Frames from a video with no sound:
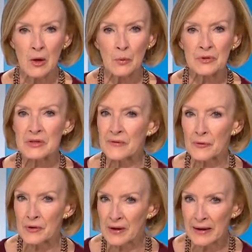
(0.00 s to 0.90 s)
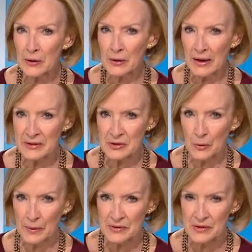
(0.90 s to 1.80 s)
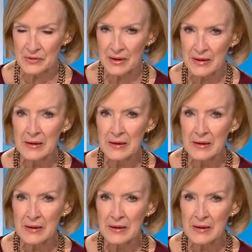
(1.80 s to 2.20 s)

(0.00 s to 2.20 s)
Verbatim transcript: will suffer dire consequences.